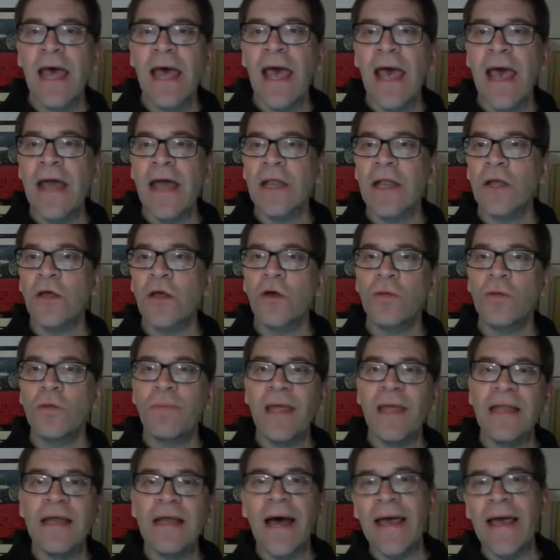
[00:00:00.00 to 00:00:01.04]
and it could
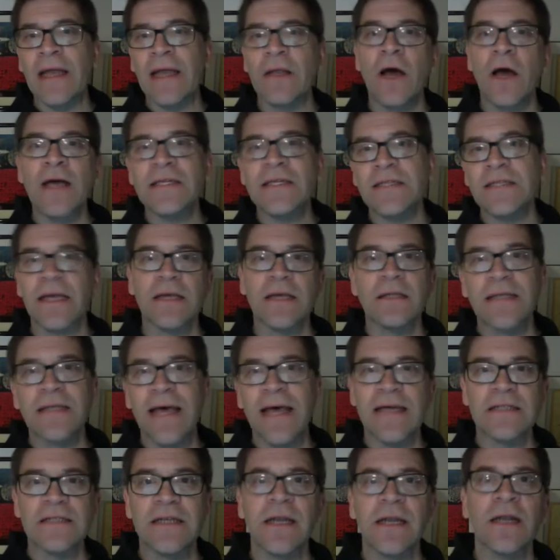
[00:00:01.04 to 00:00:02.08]
be diagnostic
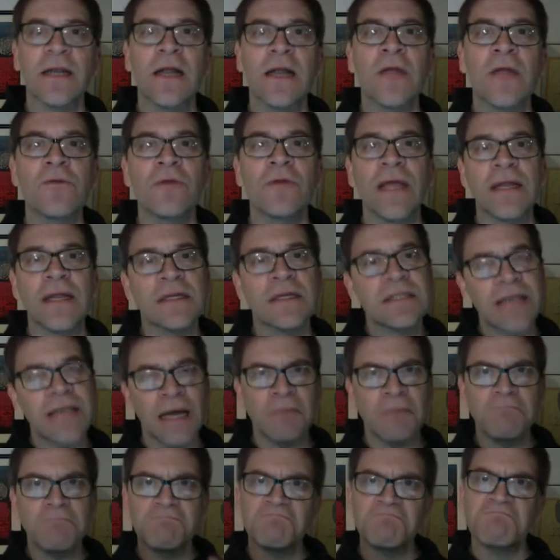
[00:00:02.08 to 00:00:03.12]
test in another data set.
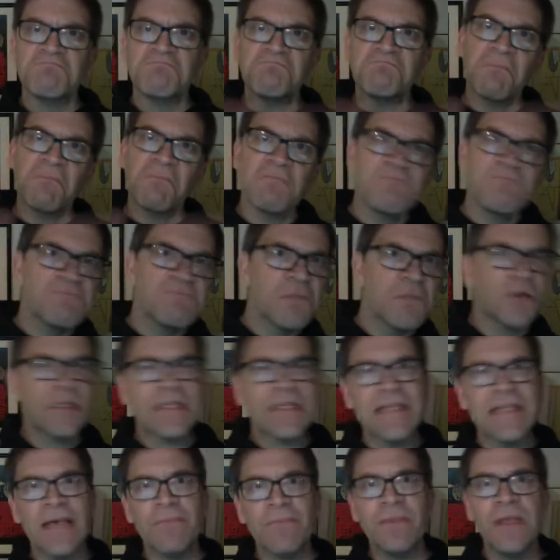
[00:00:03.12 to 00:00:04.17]
It was
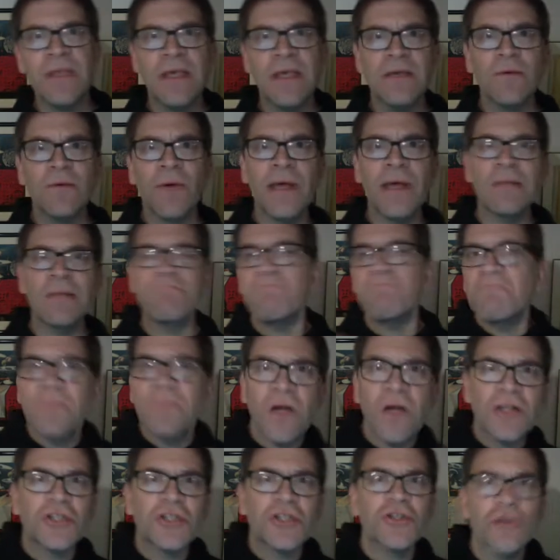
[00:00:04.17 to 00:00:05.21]
the same thing, right?
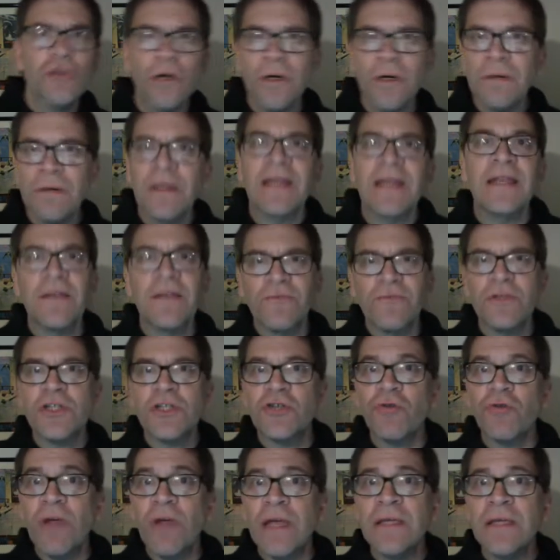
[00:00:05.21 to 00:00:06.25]
Not sure. Different
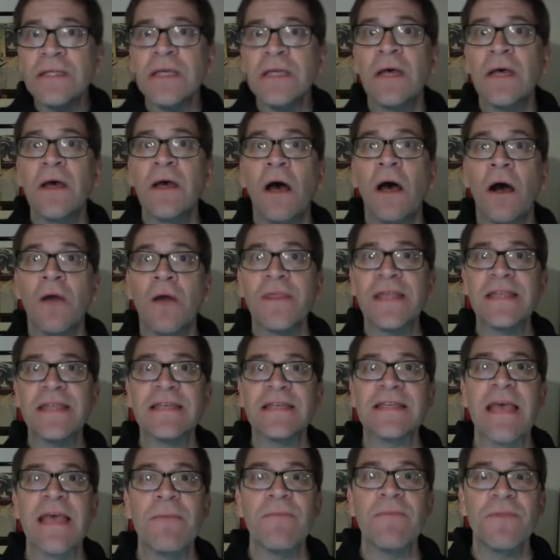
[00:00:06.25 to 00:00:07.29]
strings. Are they the
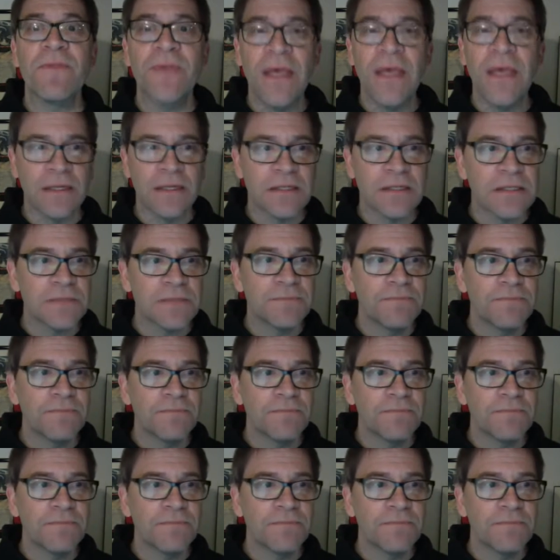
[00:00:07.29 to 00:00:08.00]
same things?